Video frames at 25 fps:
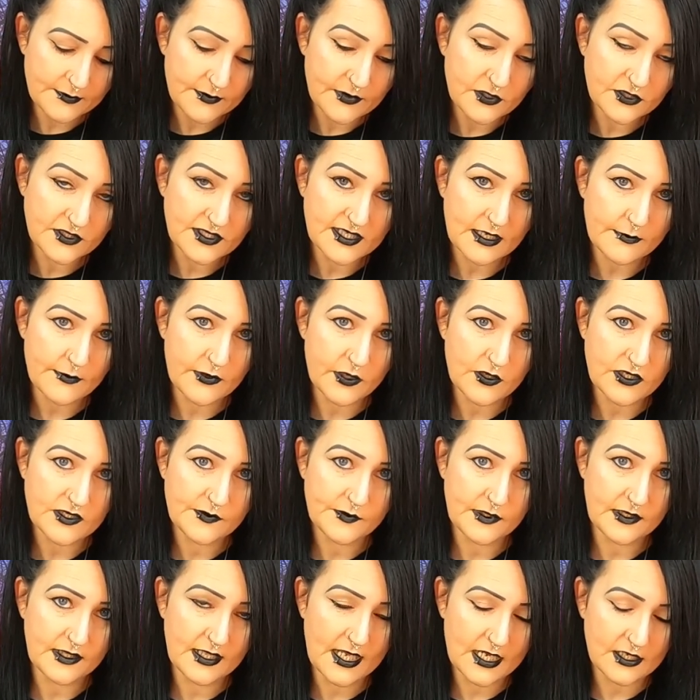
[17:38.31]
I must tell my
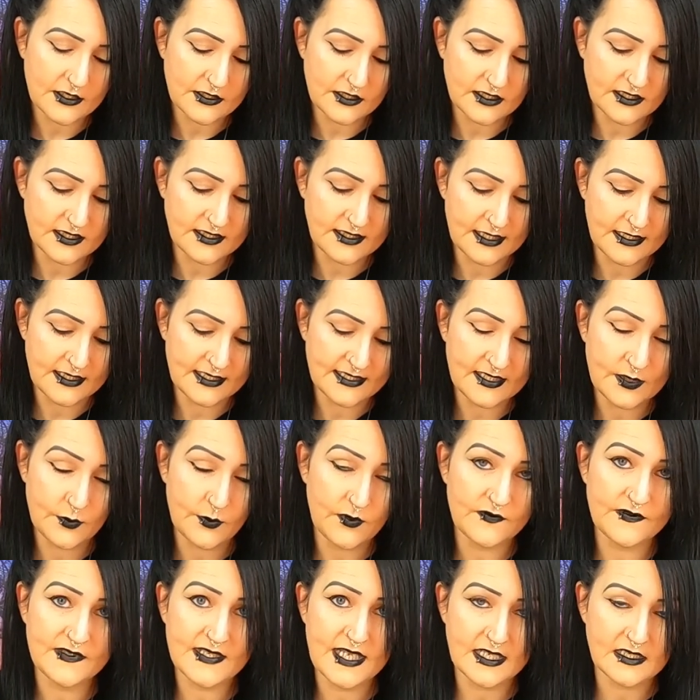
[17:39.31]
husband that because I'll stick this
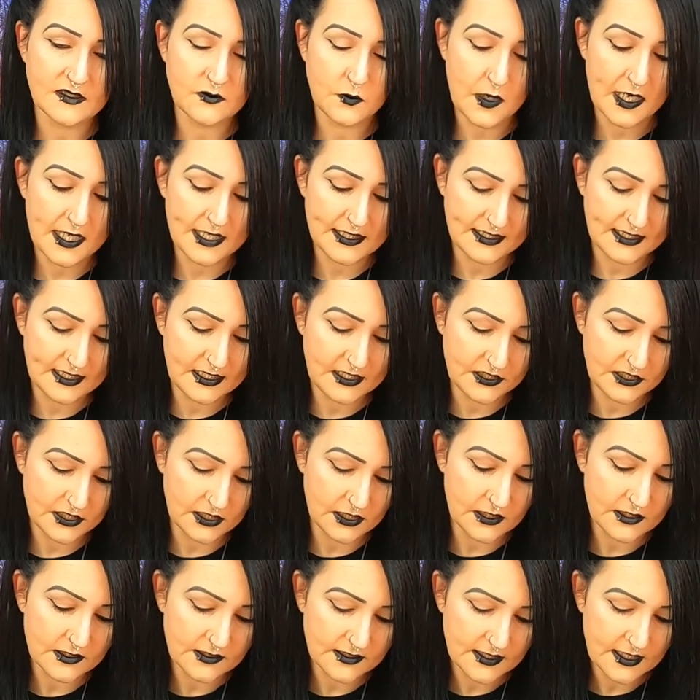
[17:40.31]
in with Zach's white
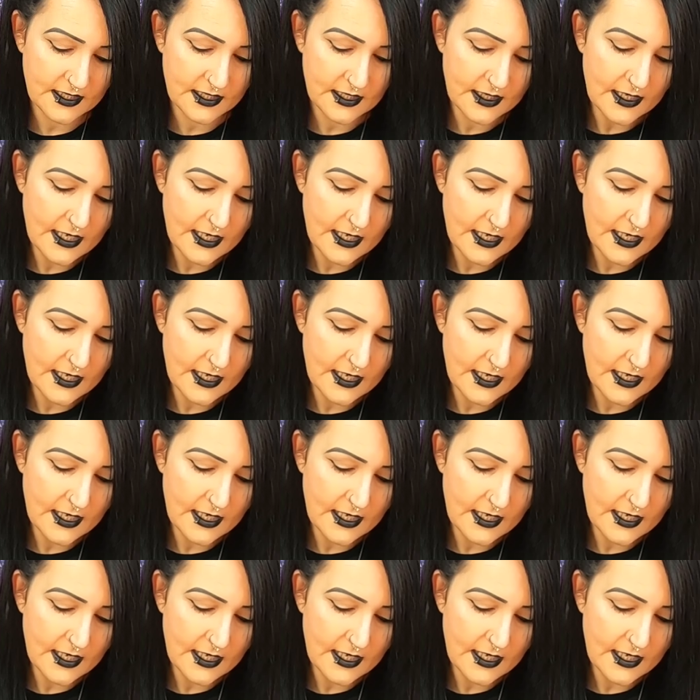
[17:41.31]
t-shirt.